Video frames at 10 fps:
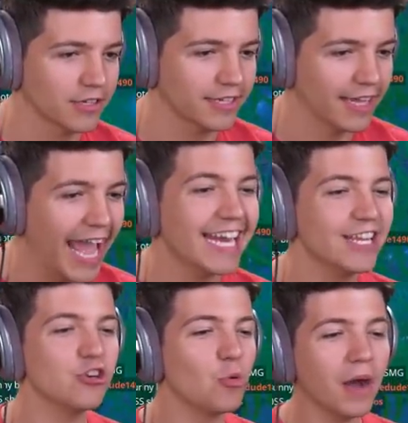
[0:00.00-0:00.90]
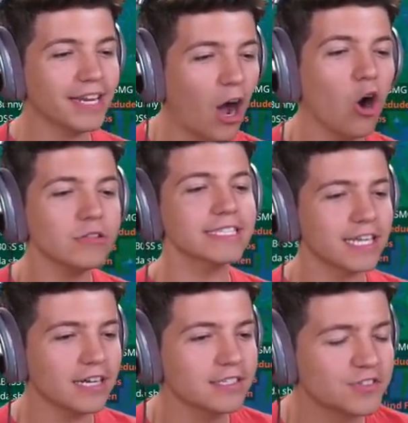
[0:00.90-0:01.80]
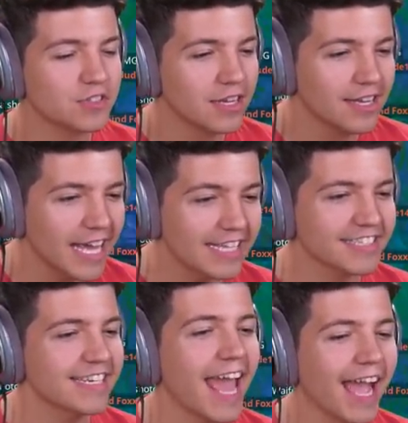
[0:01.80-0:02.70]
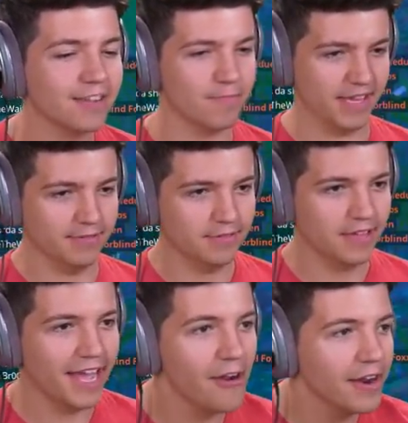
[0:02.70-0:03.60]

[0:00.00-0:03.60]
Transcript: looking. And you know what? All he does is nag me. All